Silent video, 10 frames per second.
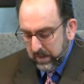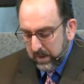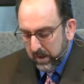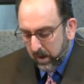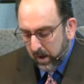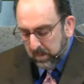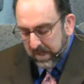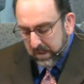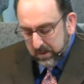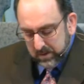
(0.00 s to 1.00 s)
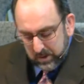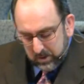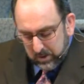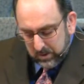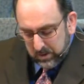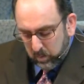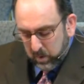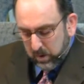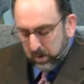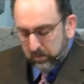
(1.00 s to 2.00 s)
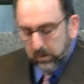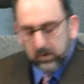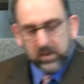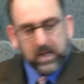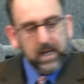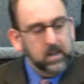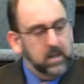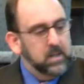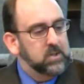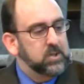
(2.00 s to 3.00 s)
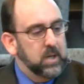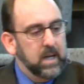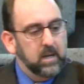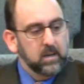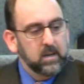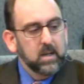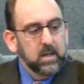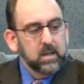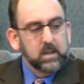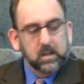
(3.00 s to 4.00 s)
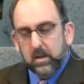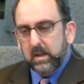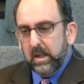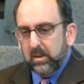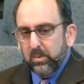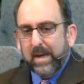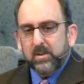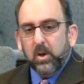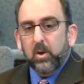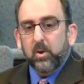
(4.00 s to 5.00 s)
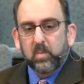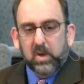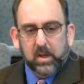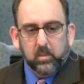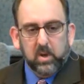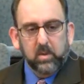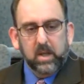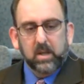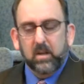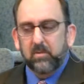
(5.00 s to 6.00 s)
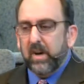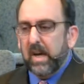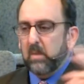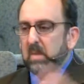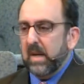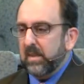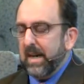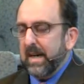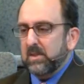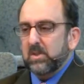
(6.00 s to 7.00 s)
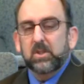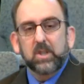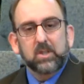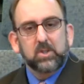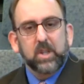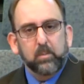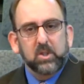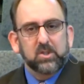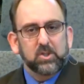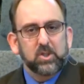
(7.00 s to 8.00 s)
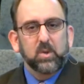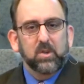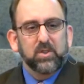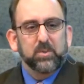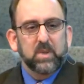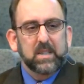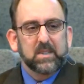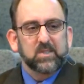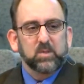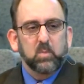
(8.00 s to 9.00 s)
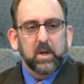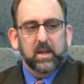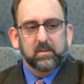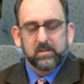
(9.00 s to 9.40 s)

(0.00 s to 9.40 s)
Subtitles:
There are many decisions in the book of Ruth that I could illustrate clearly throughout the whole book, but I'm going to confine my thoughts to just chapters 2 and 3 this morning.